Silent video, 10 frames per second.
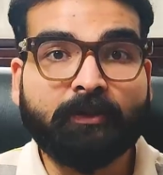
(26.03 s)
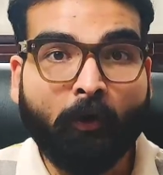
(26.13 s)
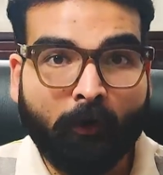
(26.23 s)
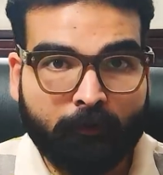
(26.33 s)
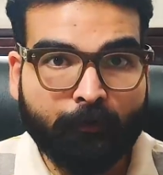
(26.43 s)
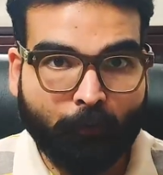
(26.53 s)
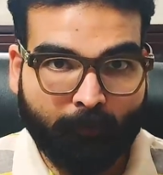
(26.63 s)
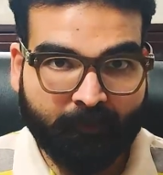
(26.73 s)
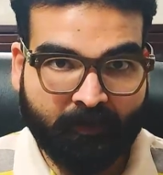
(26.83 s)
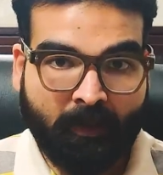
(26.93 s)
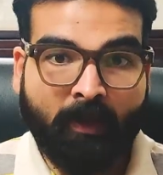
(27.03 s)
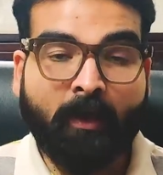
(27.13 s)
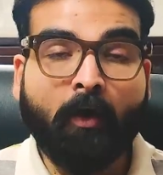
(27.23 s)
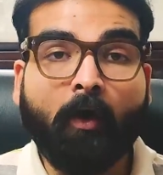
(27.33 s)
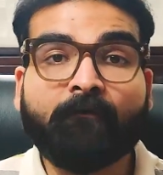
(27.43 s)
horoscopes
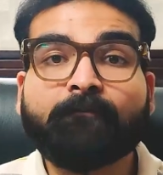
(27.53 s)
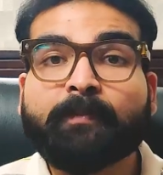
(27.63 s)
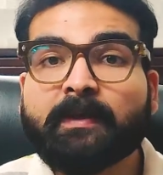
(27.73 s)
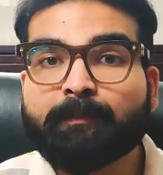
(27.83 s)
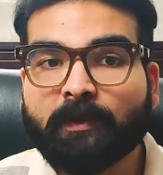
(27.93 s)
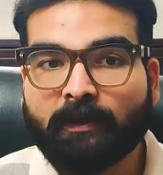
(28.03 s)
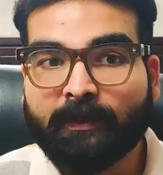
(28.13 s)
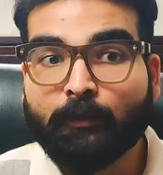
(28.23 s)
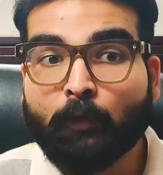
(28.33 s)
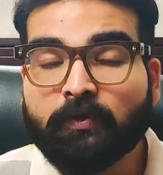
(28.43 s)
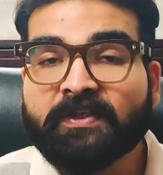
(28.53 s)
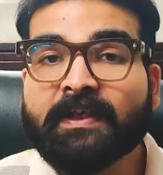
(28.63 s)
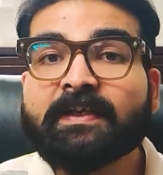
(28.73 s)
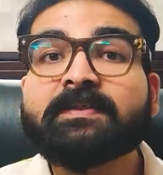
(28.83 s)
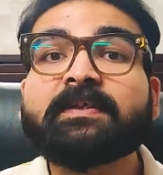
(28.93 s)
of people in whose
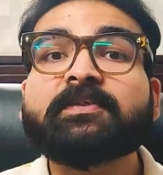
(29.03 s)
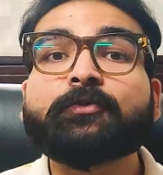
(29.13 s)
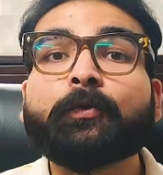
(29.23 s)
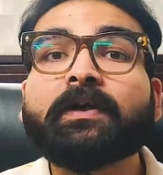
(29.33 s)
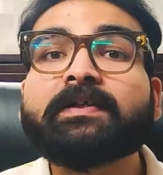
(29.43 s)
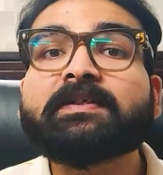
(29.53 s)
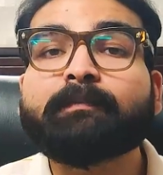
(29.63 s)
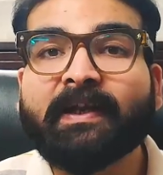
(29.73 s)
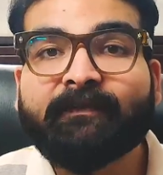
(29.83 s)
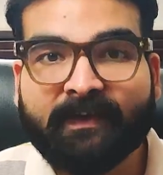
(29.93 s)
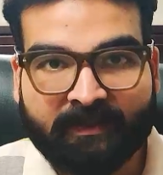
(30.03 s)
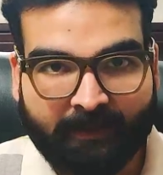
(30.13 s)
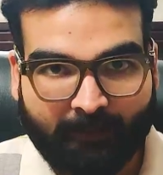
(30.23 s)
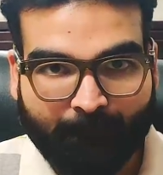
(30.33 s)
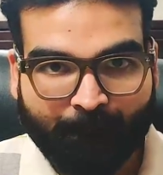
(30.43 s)
case this yoga is
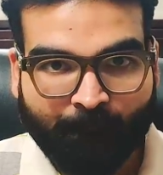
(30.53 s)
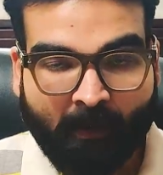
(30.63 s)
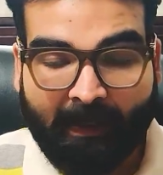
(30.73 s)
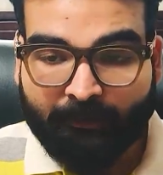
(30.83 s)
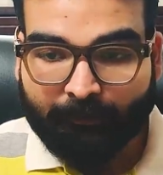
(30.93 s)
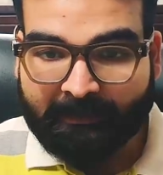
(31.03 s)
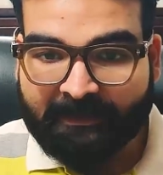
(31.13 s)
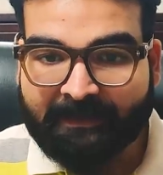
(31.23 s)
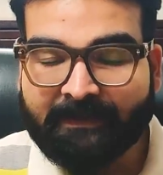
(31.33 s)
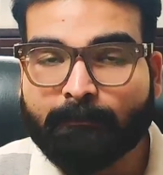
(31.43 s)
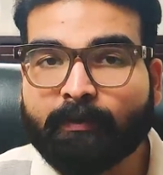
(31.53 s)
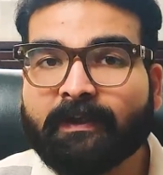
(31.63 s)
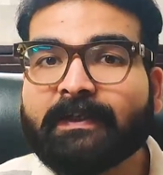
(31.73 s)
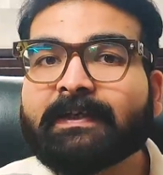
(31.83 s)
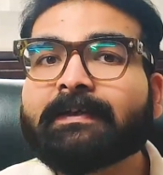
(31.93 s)
manifesting, and you can see the
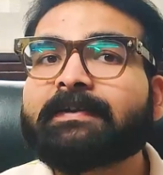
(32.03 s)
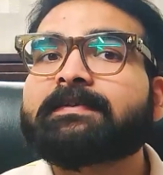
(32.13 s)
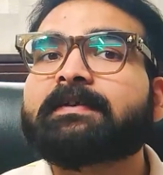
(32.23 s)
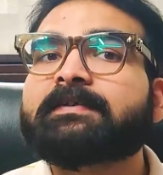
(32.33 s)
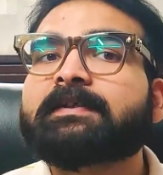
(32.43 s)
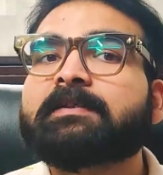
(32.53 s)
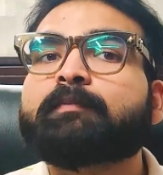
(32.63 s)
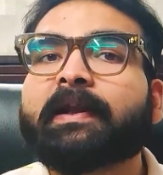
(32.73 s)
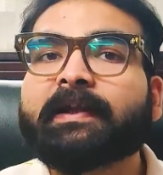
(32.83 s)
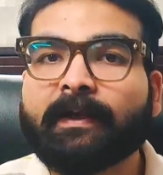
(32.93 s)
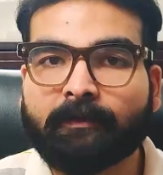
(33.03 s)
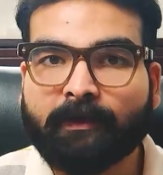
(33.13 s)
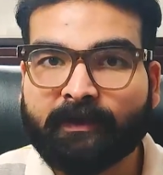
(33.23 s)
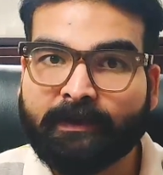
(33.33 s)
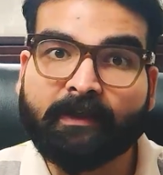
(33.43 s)
brilliant results it is bringing
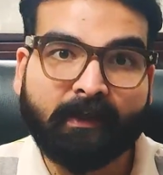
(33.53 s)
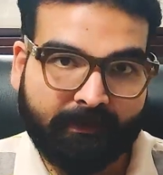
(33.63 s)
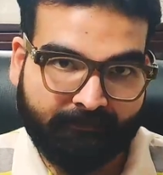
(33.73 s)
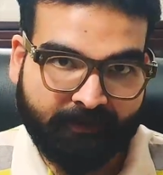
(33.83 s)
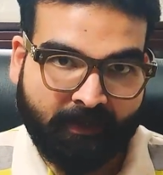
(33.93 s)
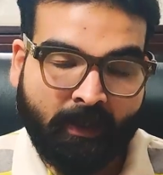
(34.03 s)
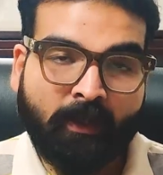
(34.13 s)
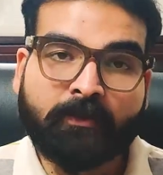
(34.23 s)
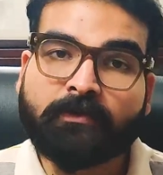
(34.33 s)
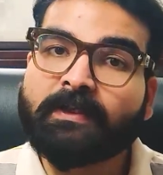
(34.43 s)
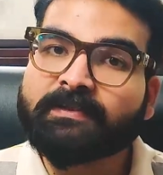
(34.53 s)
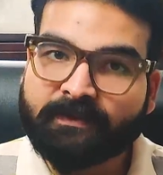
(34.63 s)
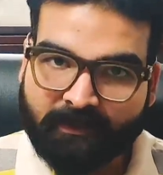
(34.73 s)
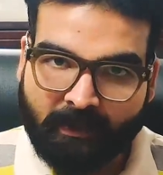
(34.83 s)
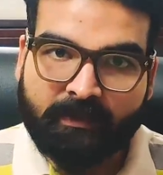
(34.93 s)
in their lives. So let's
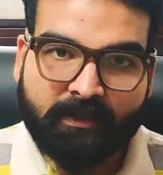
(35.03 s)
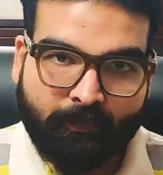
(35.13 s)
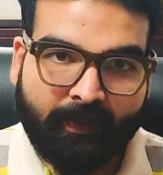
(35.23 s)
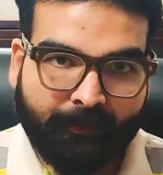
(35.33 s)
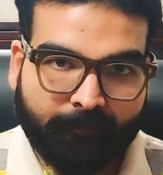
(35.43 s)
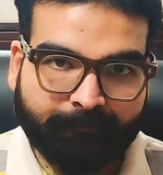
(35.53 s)
start this video.